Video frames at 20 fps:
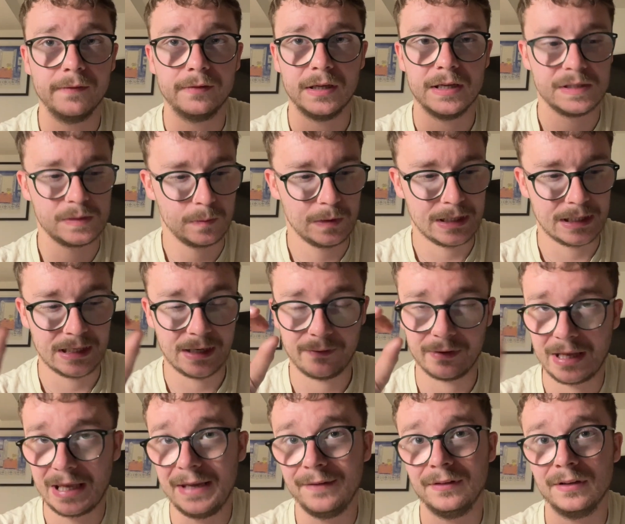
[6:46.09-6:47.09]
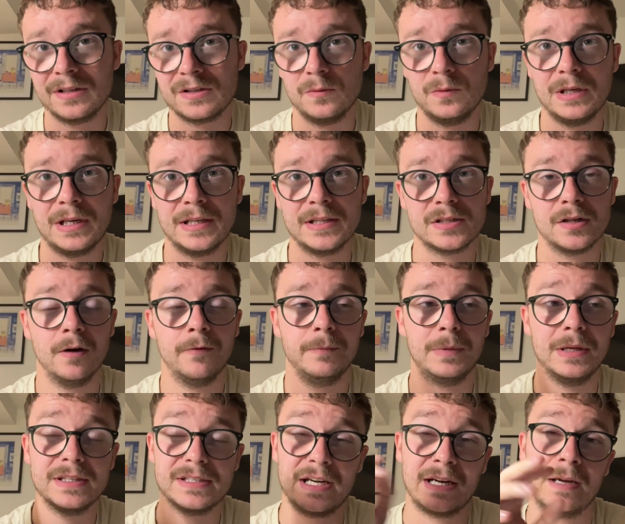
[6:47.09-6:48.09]
days a week and having evenings and weekends off
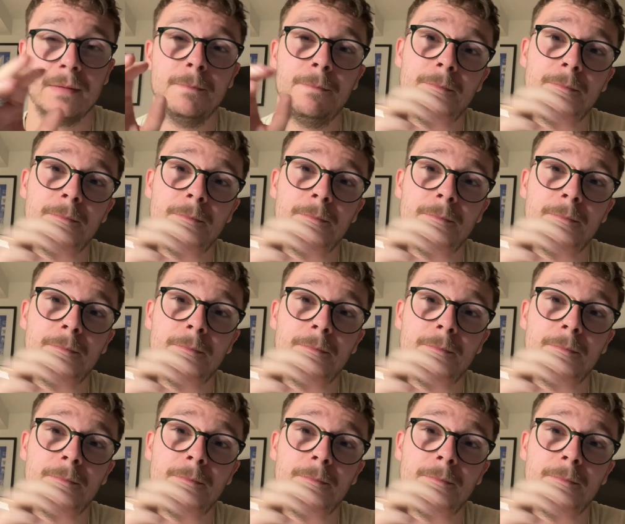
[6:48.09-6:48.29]
means I can